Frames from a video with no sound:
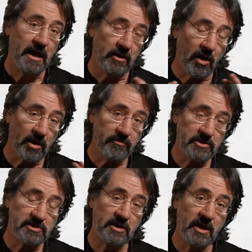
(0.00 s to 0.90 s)
And all of
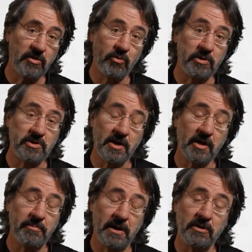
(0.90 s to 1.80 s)
these together, we talk
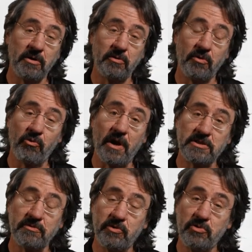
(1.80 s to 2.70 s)
about the, the
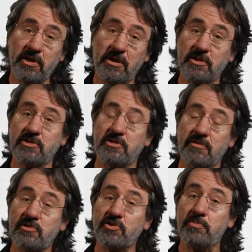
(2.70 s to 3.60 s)
rise of new conditions
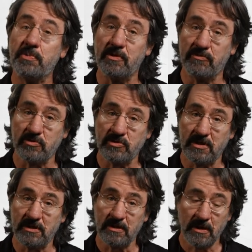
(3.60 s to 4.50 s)
of super
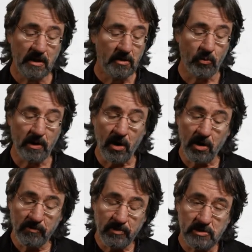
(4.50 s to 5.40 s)
diversity, the way
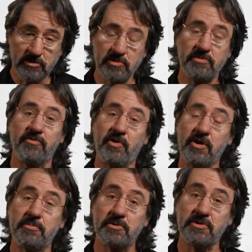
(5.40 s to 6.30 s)
all of these sorts of
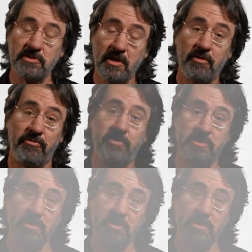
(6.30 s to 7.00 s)
variables fit